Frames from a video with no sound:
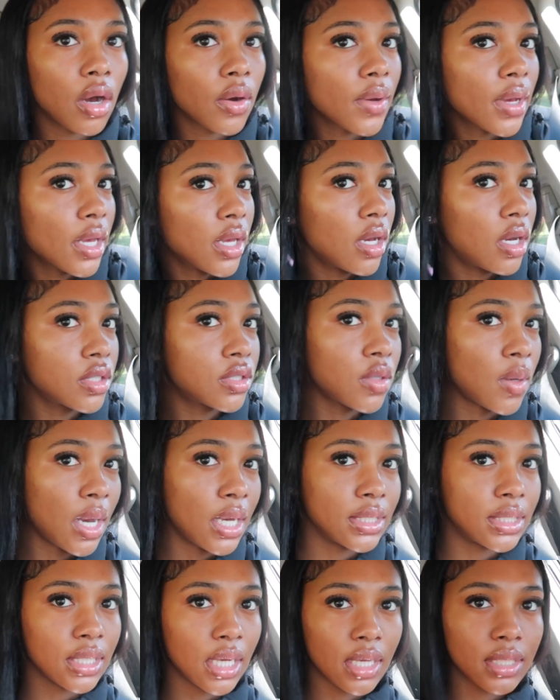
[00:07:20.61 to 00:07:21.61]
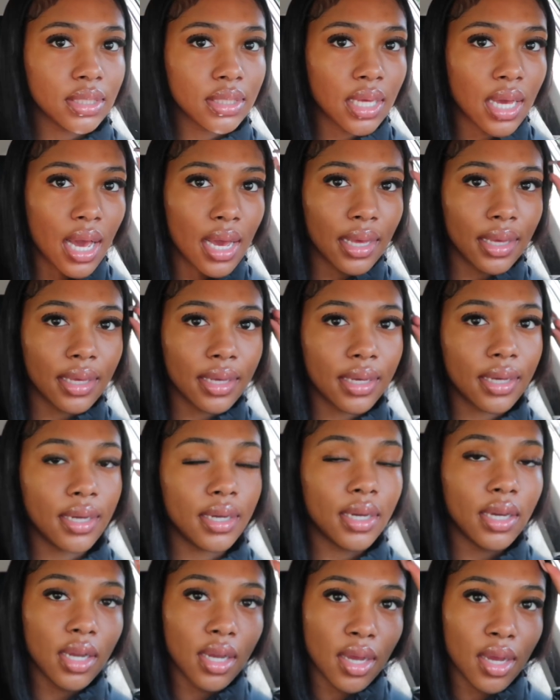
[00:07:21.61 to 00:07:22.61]
Okay, y'all, so I just got
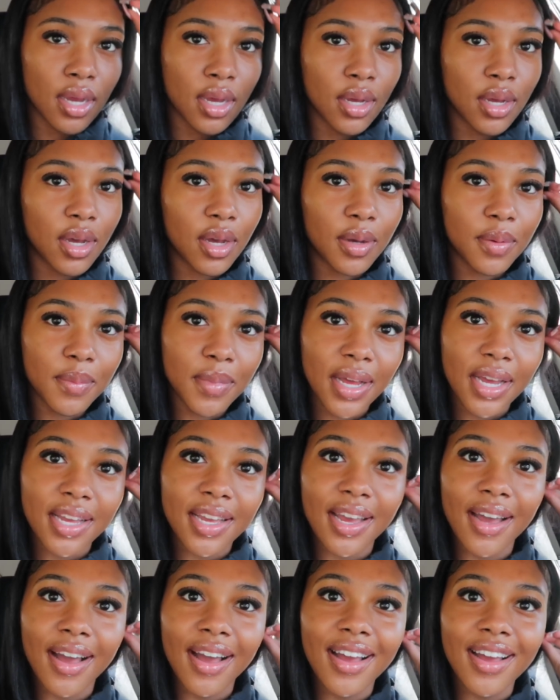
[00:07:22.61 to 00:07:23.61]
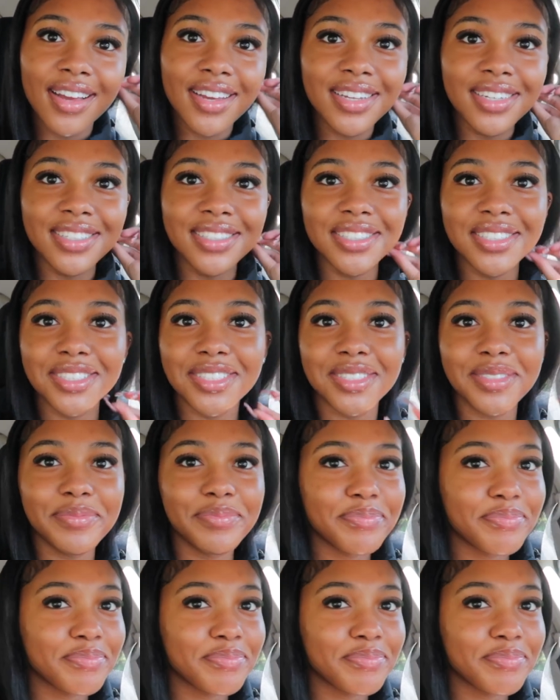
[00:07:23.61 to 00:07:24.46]
here. Oh my gosh.